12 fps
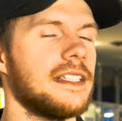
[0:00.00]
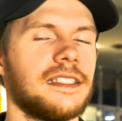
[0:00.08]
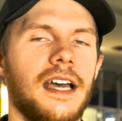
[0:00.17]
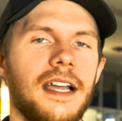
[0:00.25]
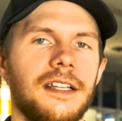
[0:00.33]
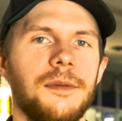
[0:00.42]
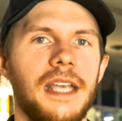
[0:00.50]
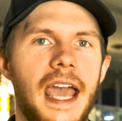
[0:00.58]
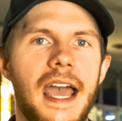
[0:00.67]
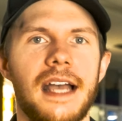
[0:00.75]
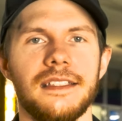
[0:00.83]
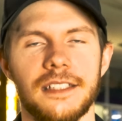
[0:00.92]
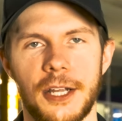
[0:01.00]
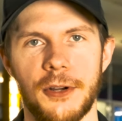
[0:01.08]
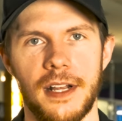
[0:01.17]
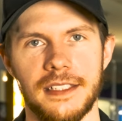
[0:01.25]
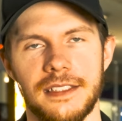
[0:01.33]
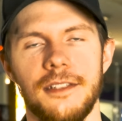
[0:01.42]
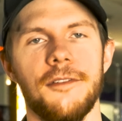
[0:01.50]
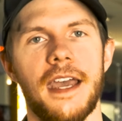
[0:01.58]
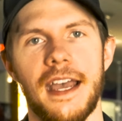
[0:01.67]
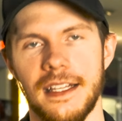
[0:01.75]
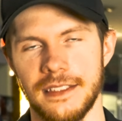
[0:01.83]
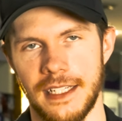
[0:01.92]
it's not gonna be as aggressive
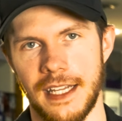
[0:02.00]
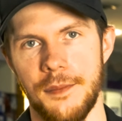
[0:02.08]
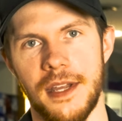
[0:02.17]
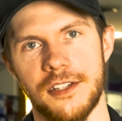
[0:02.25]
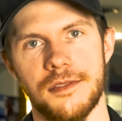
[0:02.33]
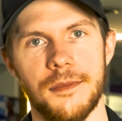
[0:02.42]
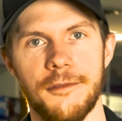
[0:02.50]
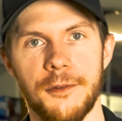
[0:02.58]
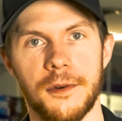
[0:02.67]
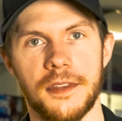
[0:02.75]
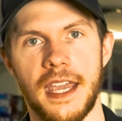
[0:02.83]
as, like I mentioned before,